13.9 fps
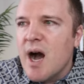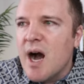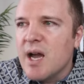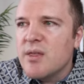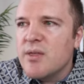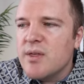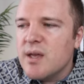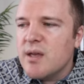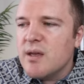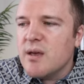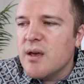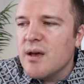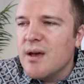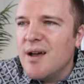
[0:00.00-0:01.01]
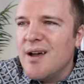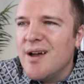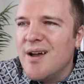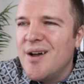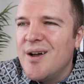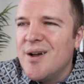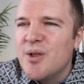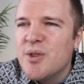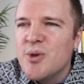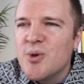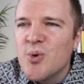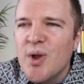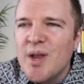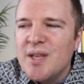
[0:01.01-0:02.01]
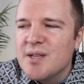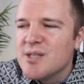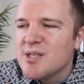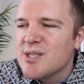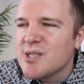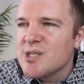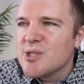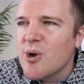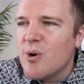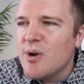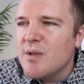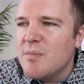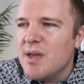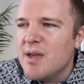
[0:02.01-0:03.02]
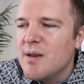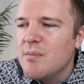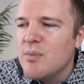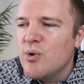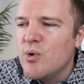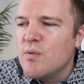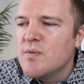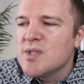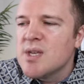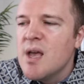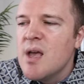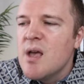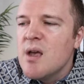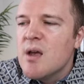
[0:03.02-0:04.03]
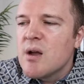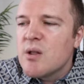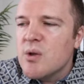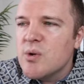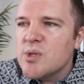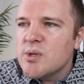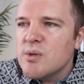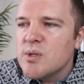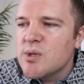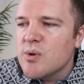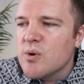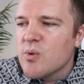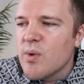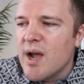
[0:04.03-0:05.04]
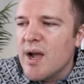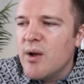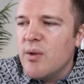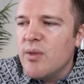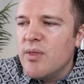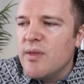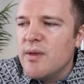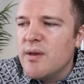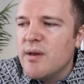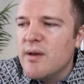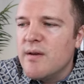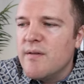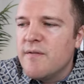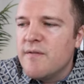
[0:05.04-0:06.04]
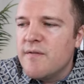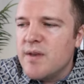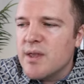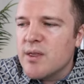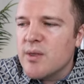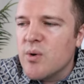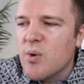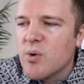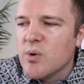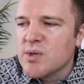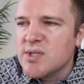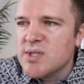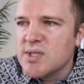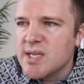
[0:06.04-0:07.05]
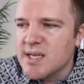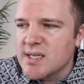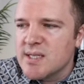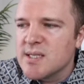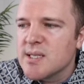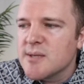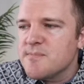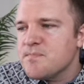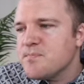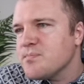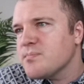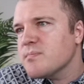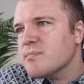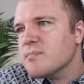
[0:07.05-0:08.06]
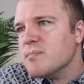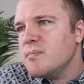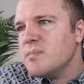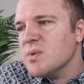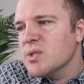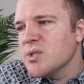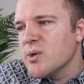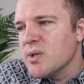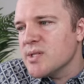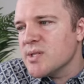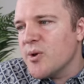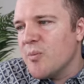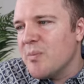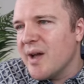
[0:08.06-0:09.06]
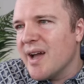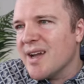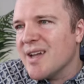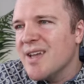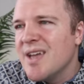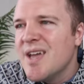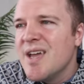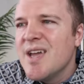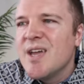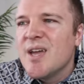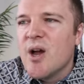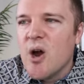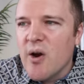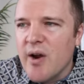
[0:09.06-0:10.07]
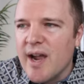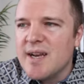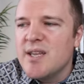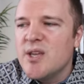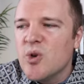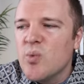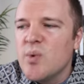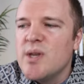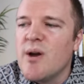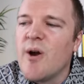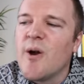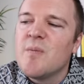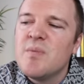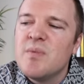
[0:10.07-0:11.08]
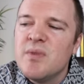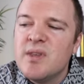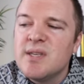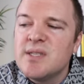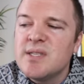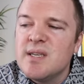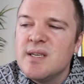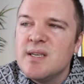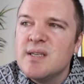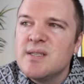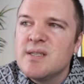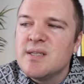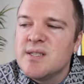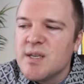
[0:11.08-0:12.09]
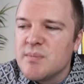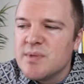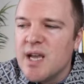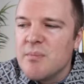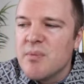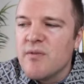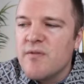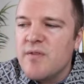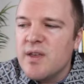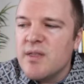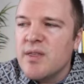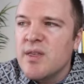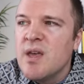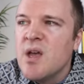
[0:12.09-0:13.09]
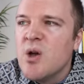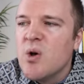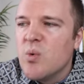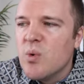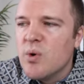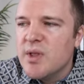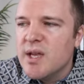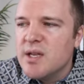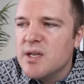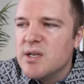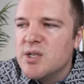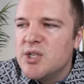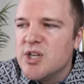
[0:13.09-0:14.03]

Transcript: I think uh, the Ukrainians started making moves closer to around the 5th or 6th. So let's go back. All right, here we are. This is September 5th. We'll then